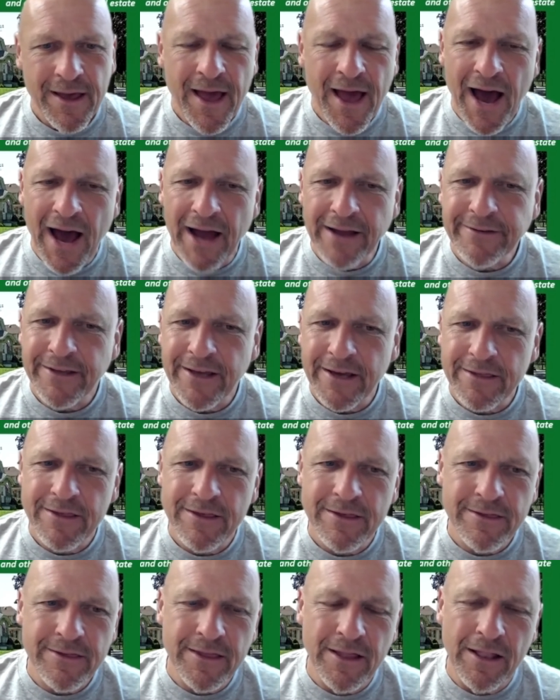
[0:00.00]
iTex
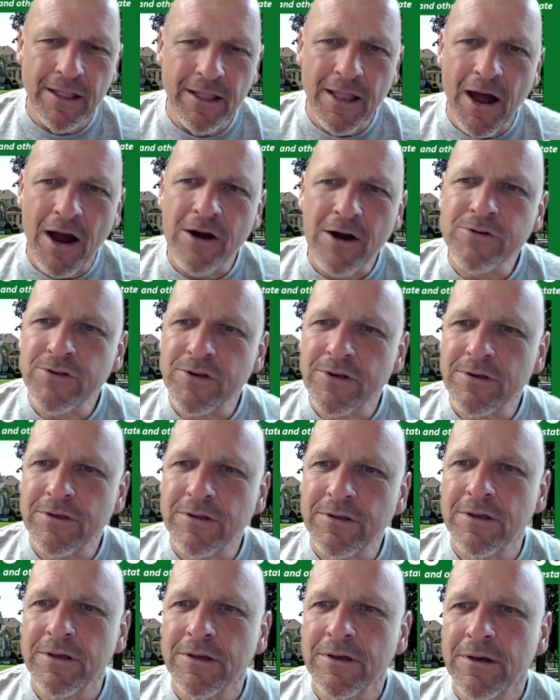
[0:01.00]
is the
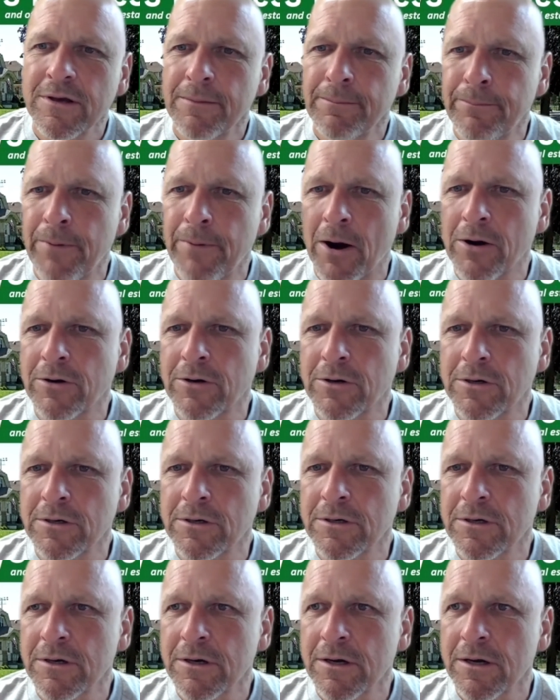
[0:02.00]
largest
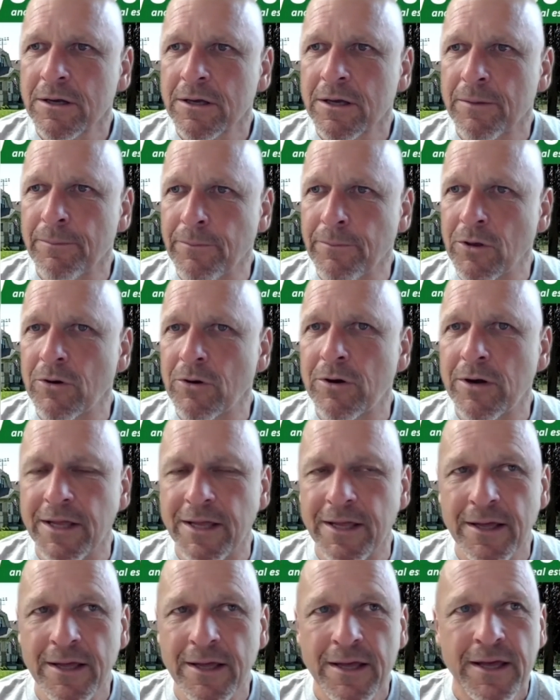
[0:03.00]
barter
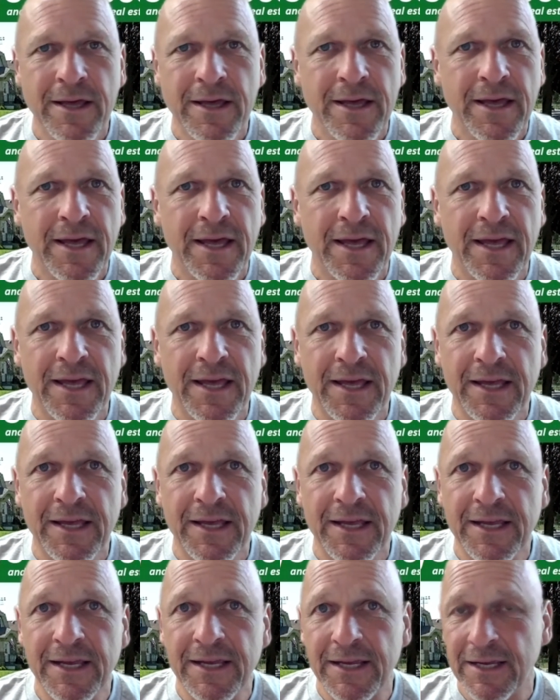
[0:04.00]
community
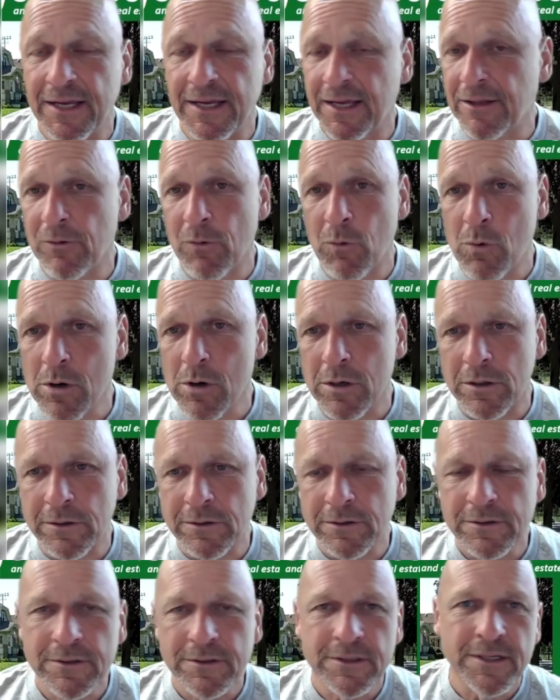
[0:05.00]
in the world.
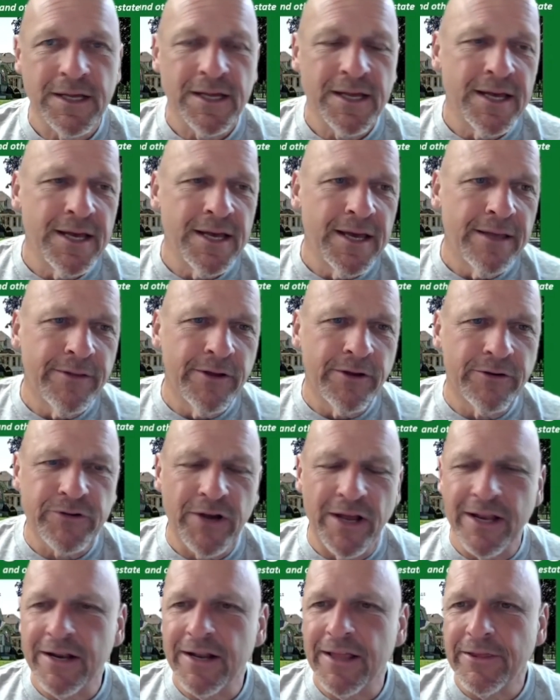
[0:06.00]
They're
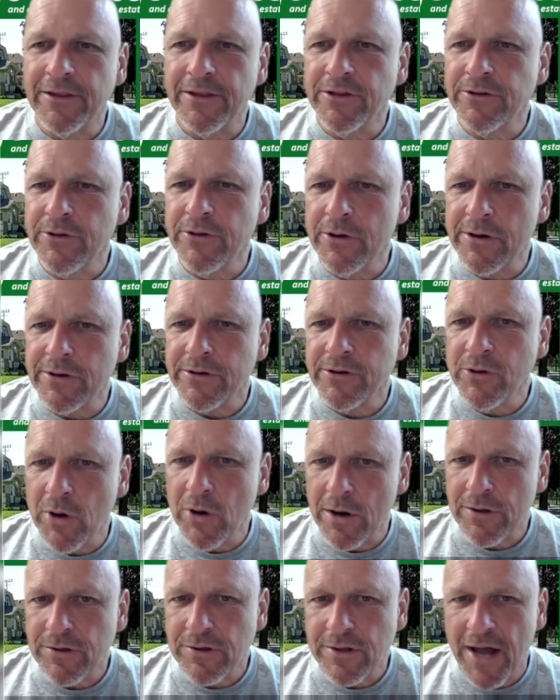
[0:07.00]
traded on the New
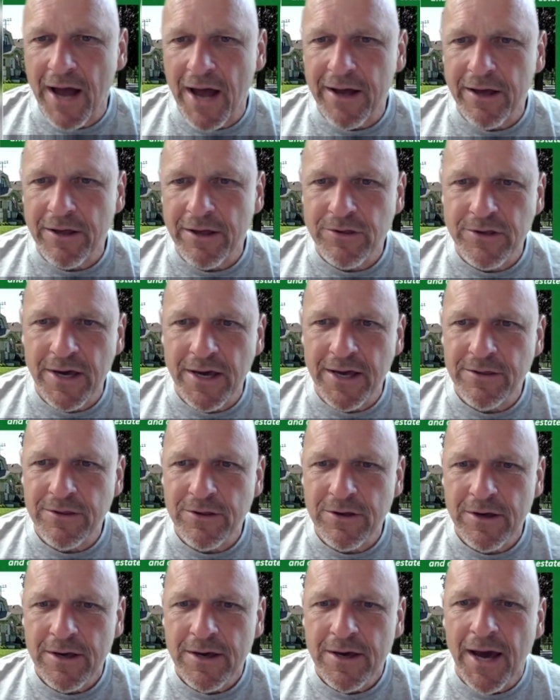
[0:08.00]
York Stock
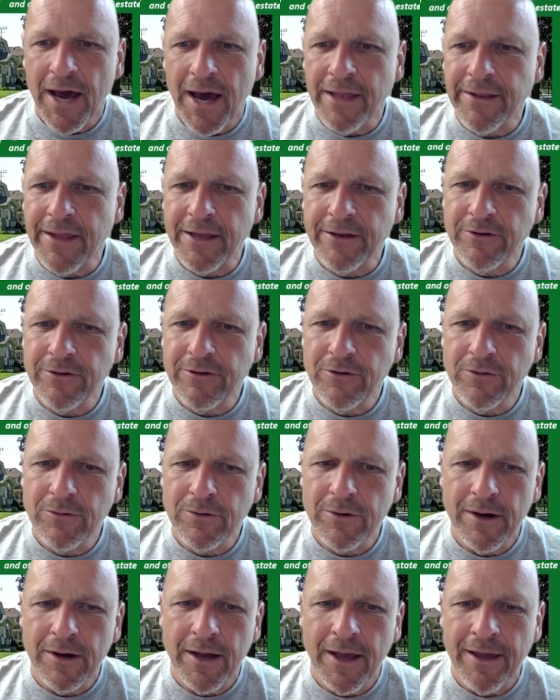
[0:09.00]
Exchange, and they
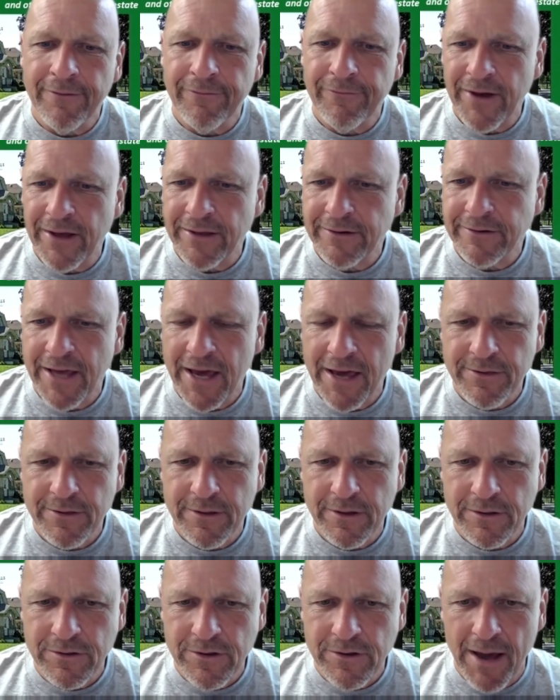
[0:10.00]
do a
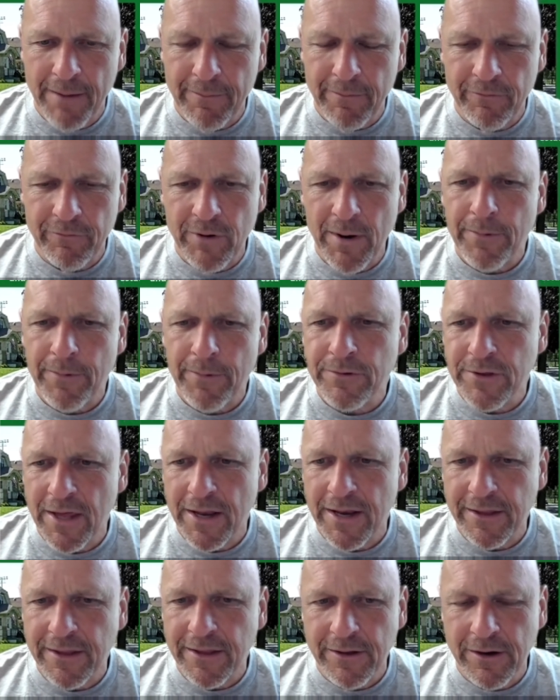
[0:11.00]
fantastic job of
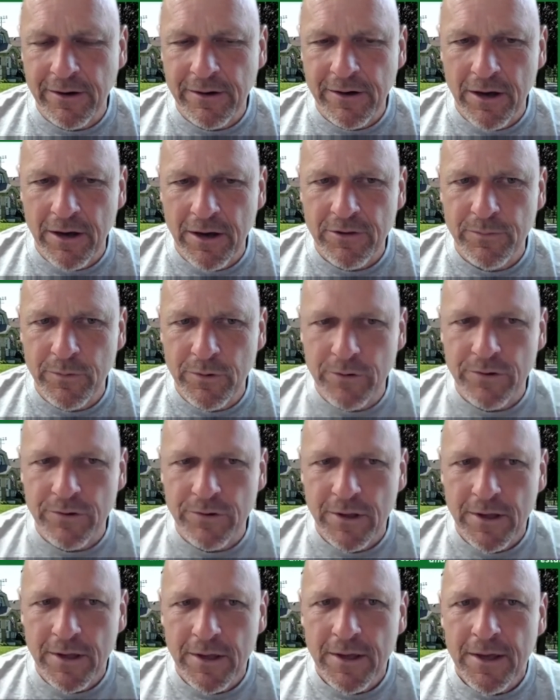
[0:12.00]
representing their customers
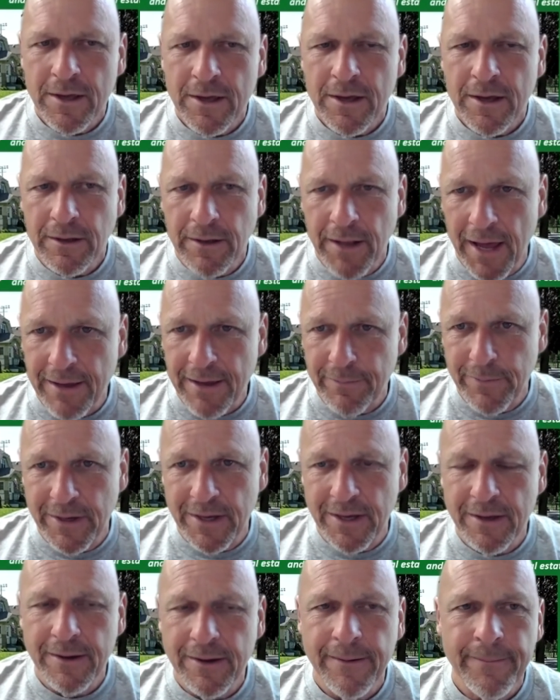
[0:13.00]
like me